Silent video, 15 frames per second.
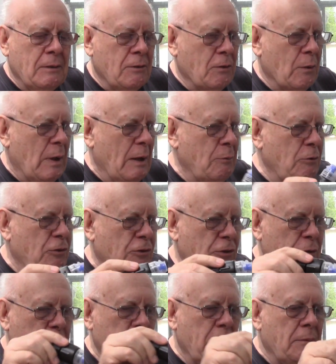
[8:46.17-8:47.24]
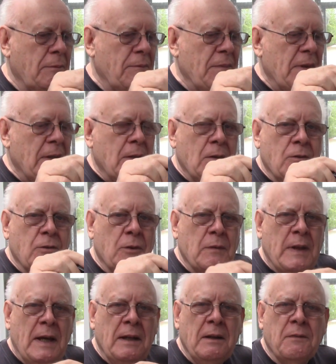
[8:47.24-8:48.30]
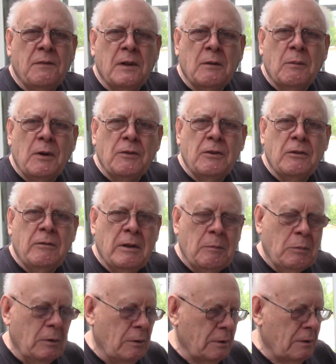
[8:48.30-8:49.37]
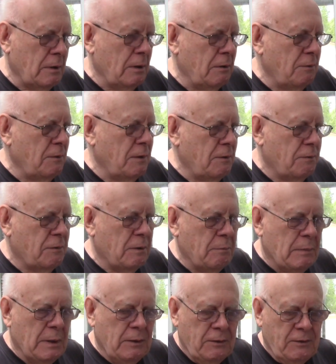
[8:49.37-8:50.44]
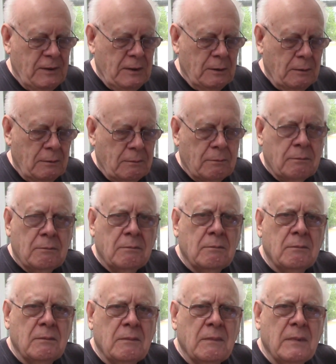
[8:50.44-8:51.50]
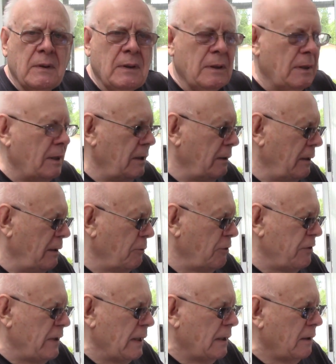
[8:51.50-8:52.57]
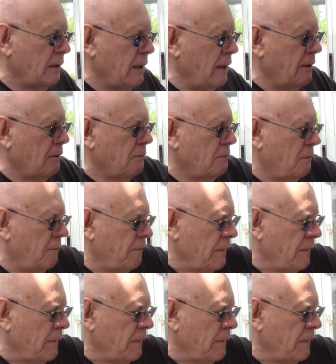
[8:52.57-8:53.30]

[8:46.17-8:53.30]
So I was shooting so that if there was a dribble from my seal, it was taken care of.